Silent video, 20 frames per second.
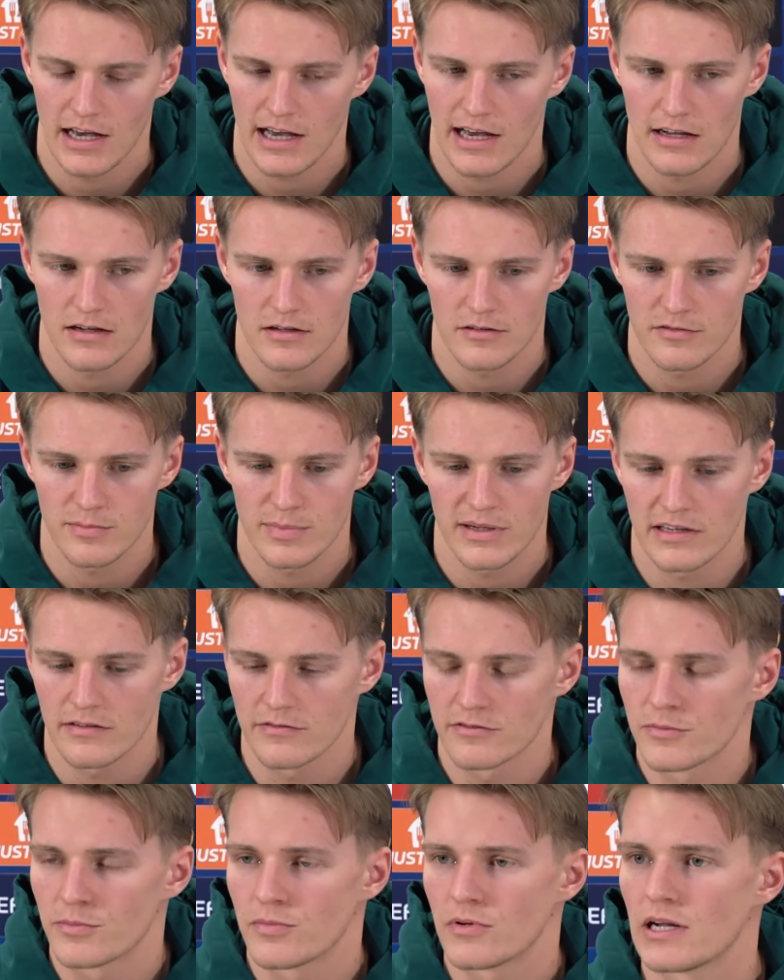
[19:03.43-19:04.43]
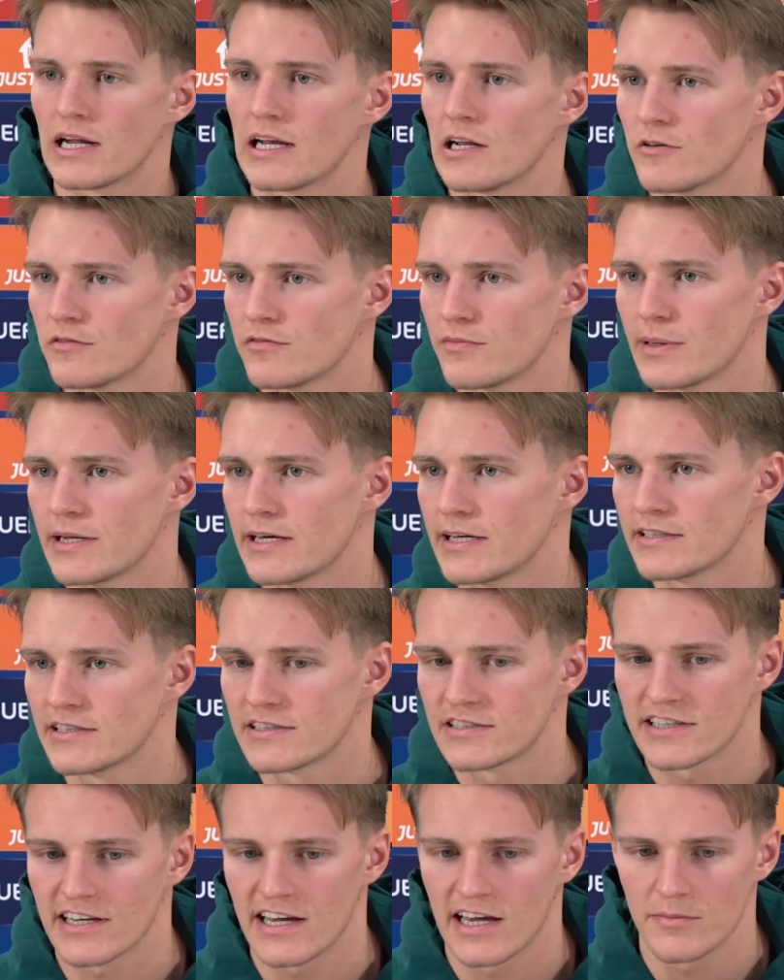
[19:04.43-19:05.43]
I love playing football. I love playing
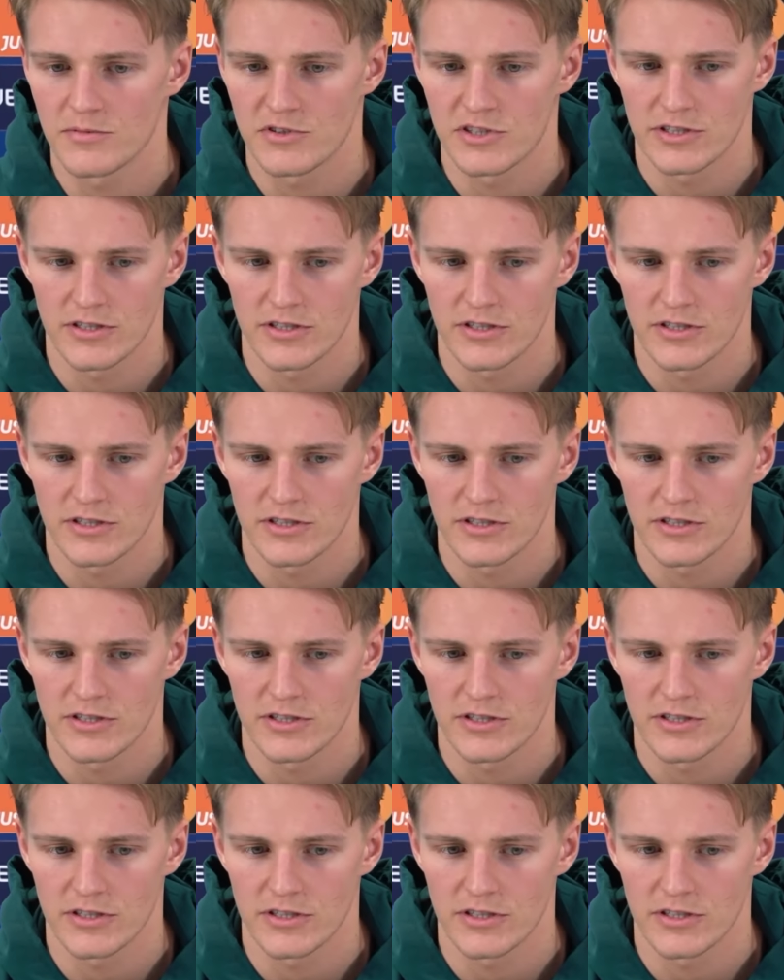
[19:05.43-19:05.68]
these games.